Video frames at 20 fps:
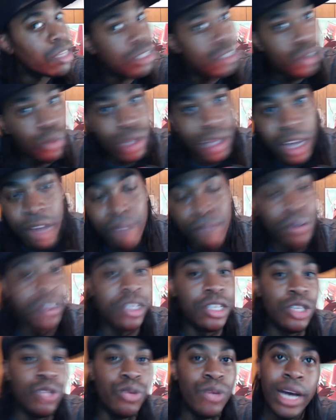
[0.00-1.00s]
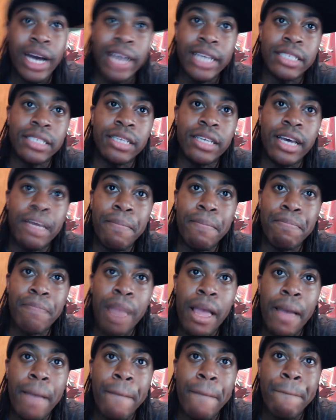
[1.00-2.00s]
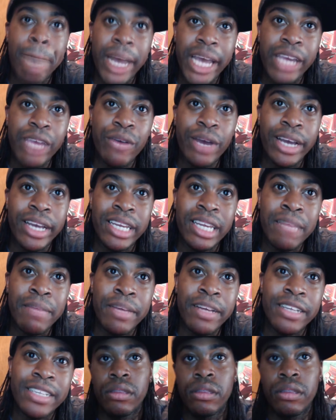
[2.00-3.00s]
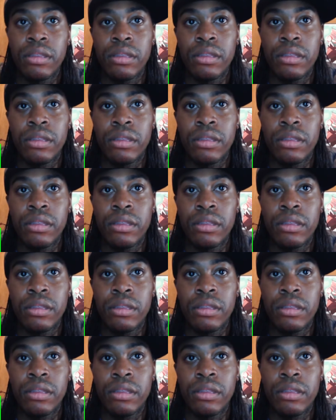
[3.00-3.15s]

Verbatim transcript: So without further ado, guys, My Hero Academia.